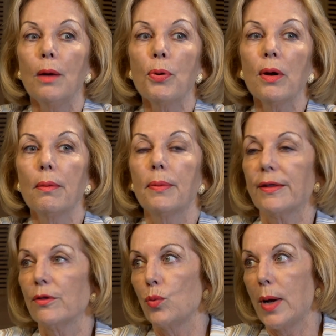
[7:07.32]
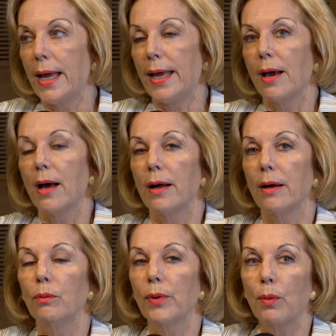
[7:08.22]
Probably the way
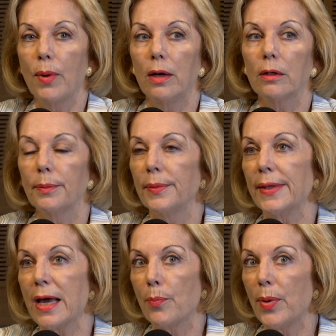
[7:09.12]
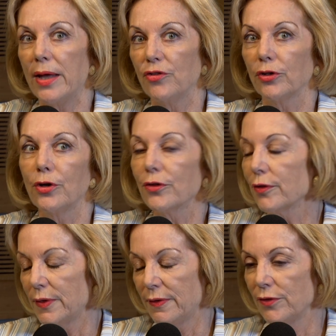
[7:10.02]
we're welcome in the upper echelons
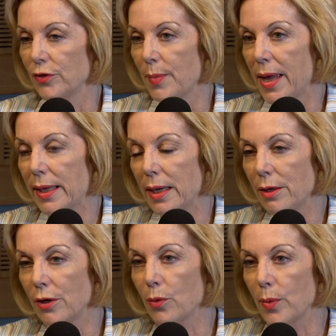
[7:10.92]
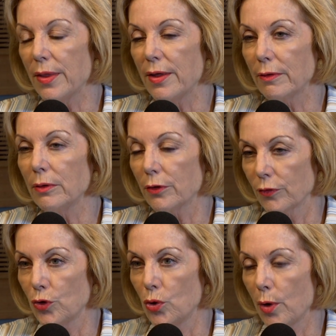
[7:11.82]
of decision making. You know, there's a lot
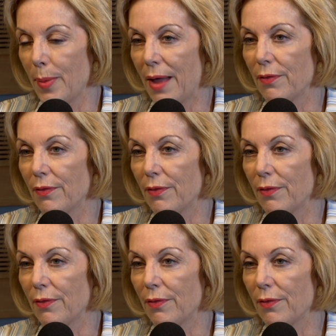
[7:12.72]
of talk about